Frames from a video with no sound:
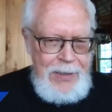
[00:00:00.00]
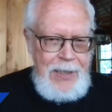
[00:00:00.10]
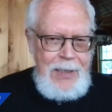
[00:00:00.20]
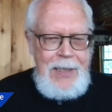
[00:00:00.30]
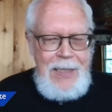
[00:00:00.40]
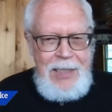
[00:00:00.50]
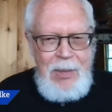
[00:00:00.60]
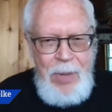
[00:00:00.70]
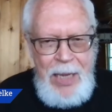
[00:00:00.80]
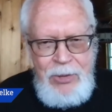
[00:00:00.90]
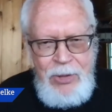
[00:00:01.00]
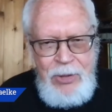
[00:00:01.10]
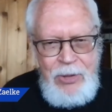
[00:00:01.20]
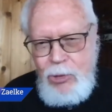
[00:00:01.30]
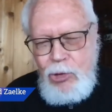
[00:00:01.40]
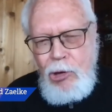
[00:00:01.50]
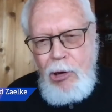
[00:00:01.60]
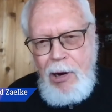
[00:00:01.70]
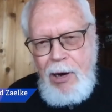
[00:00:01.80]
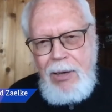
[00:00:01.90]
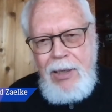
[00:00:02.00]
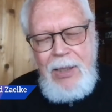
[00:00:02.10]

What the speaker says: the domestic czar,